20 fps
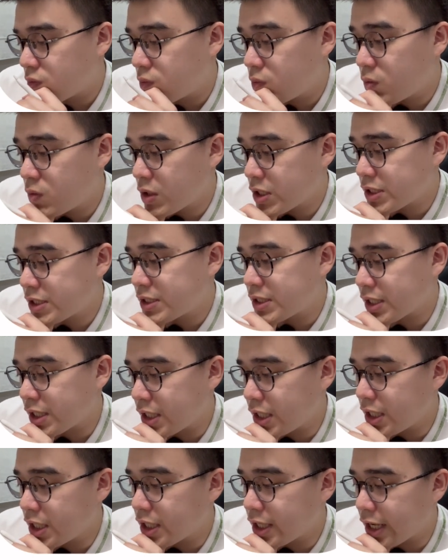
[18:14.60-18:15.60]
what's the
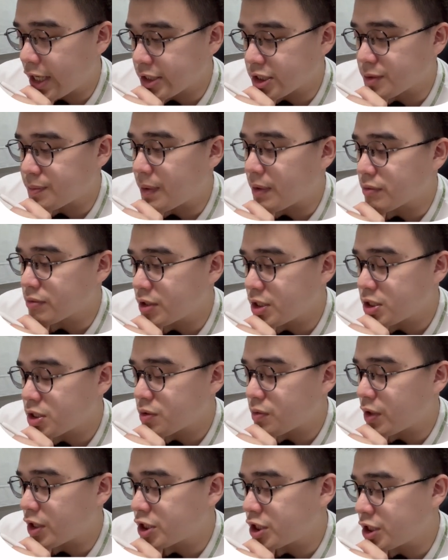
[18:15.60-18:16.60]
key catch about this
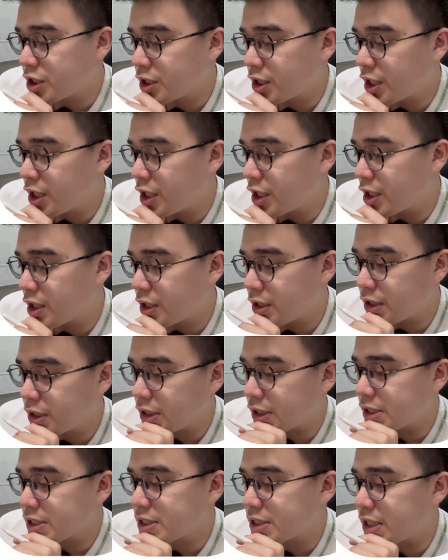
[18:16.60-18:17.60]
question here
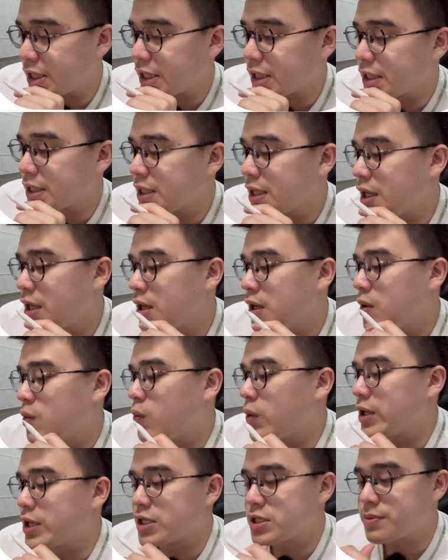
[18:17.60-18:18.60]
is that
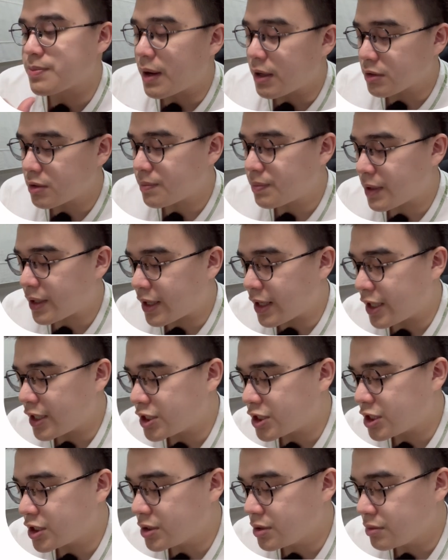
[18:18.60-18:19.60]
when it's
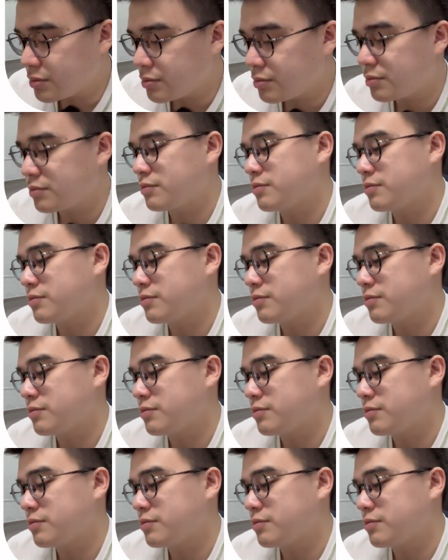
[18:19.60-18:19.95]
multiplication,